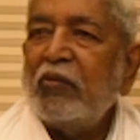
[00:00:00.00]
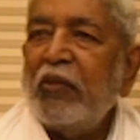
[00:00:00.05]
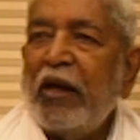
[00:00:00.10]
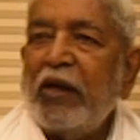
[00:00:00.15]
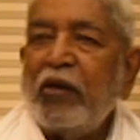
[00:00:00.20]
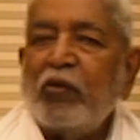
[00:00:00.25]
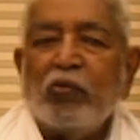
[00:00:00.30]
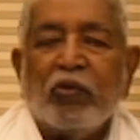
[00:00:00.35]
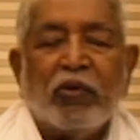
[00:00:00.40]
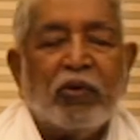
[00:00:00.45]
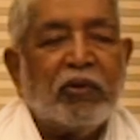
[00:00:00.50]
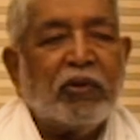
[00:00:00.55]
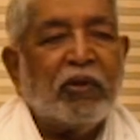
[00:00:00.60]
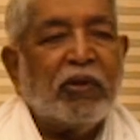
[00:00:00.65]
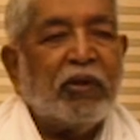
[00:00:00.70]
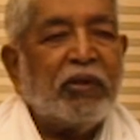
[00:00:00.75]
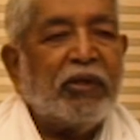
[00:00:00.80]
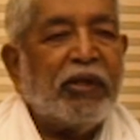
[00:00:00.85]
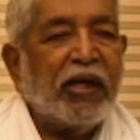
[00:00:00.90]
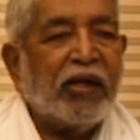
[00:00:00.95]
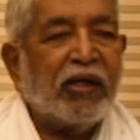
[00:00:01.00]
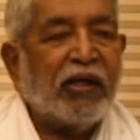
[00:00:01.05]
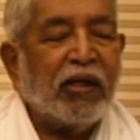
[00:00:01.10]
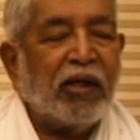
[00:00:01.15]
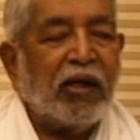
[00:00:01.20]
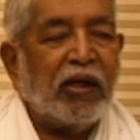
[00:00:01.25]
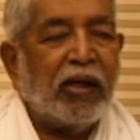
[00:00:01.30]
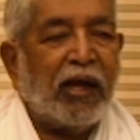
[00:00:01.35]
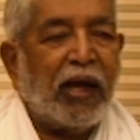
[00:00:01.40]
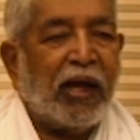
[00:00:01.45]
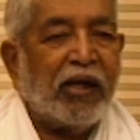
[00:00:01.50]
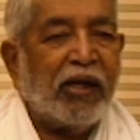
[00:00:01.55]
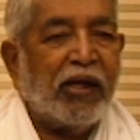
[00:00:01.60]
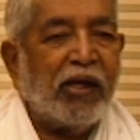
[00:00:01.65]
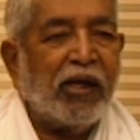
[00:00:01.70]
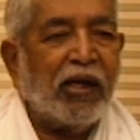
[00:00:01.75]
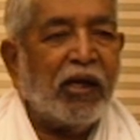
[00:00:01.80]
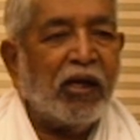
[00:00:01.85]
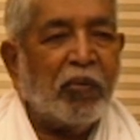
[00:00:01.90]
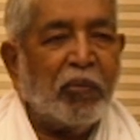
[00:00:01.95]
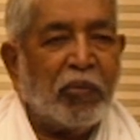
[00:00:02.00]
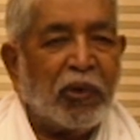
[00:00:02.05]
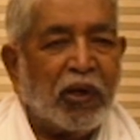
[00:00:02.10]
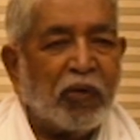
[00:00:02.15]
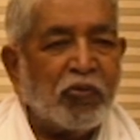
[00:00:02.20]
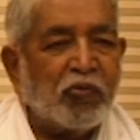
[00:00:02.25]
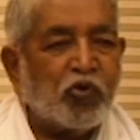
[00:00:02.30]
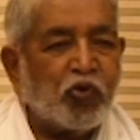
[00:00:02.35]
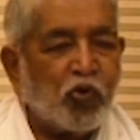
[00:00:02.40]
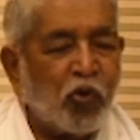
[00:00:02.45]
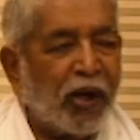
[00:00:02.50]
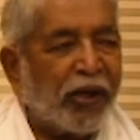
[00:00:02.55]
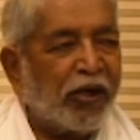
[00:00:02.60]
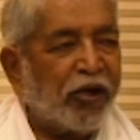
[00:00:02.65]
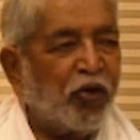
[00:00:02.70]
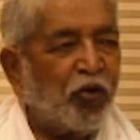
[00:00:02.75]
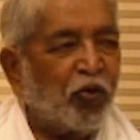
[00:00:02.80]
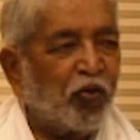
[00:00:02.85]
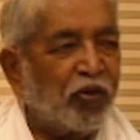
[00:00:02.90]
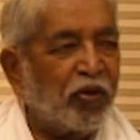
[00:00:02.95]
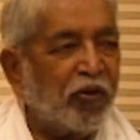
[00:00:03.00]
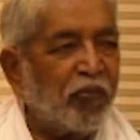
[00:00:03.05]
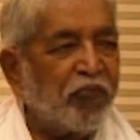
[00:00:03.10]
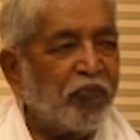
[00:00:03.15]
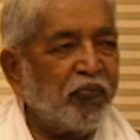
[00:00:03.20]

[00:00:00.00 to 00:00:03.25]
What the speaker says: and their hearing becomes so acute